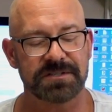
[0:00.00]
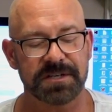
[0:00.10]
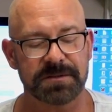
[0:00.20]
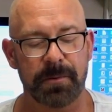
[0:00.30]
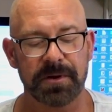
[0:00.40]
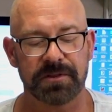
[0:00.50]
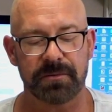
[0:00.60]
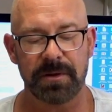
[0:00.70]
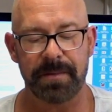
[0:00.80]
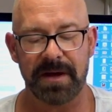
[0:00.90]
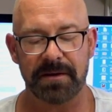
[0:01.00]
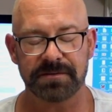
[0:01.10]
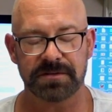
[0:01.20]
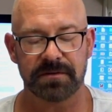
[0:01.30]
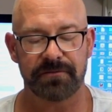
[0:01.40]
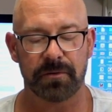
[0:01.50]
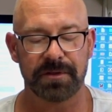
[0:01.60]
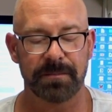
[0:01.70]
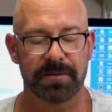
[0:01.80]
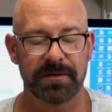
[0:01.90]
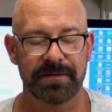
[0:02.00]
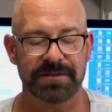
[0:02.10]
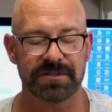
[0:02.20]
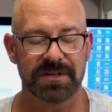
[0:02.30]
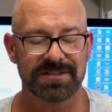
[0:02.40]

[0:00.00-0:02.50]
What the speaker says: 6.3 pounds for the previous